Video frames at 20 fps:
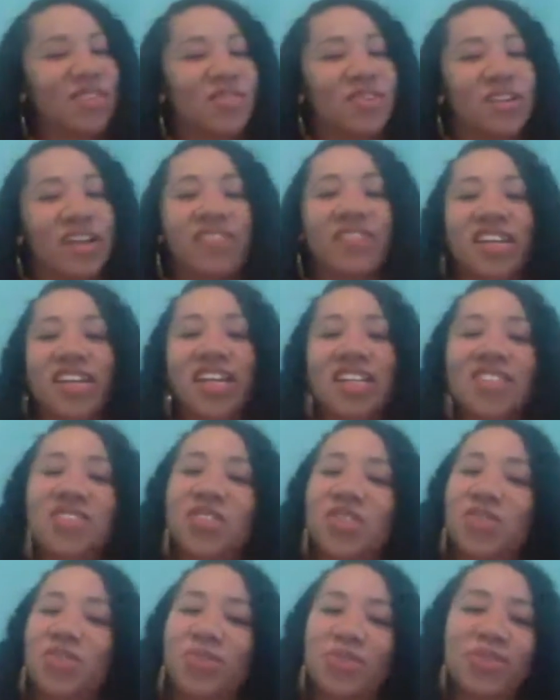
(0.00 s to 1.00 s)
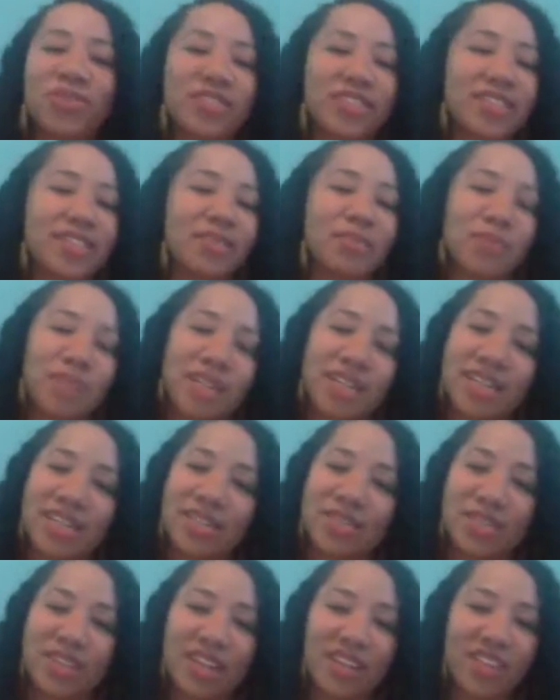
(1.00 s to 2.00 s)
Whatever gets you through, Dee Dee
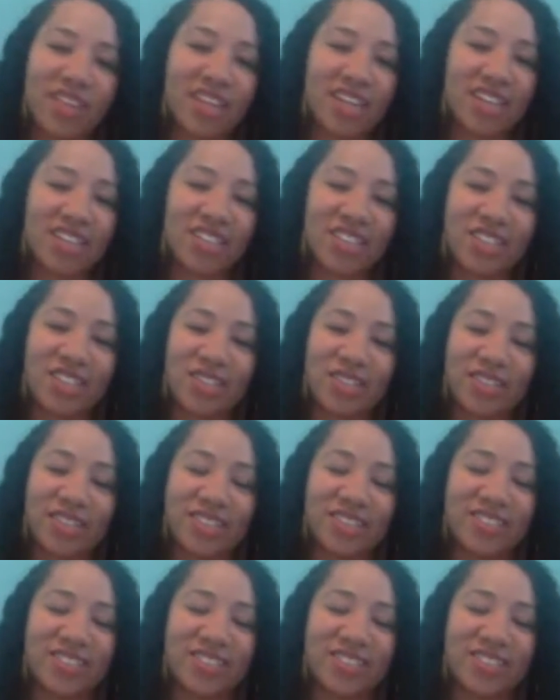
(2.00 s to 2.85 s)
Brown. Whatever gets you through.